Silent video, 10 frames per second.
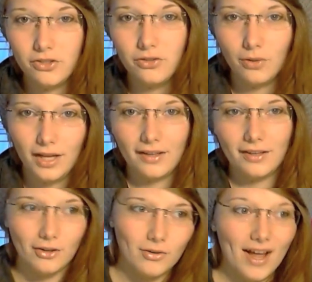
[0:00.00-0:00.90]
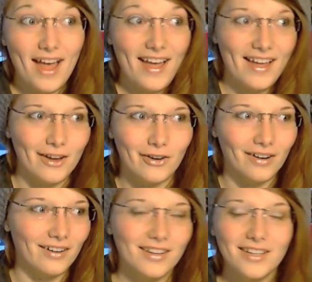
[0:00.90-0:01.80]
So like, hey,
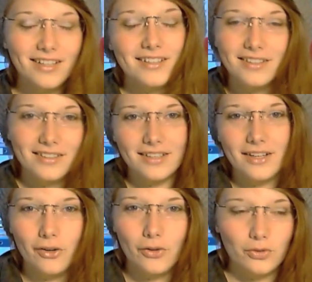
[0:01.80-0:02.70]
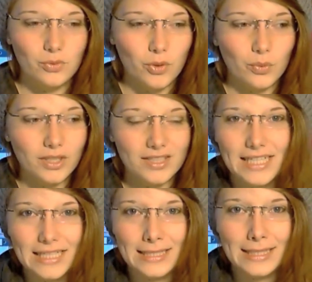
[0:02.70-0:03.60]
or, those one-word
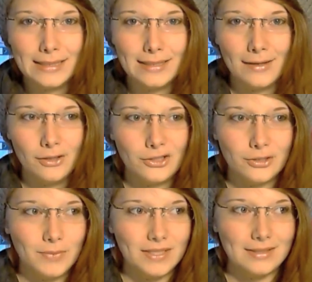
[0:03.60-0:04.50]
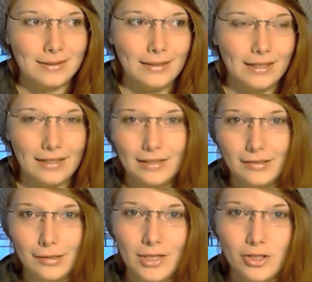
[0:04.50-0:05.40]
sentences that are just basically like an
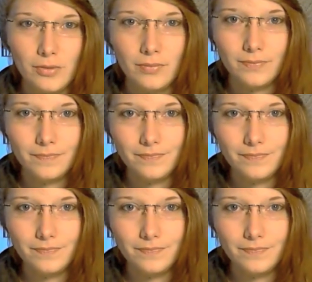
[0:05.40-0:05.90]
exclamation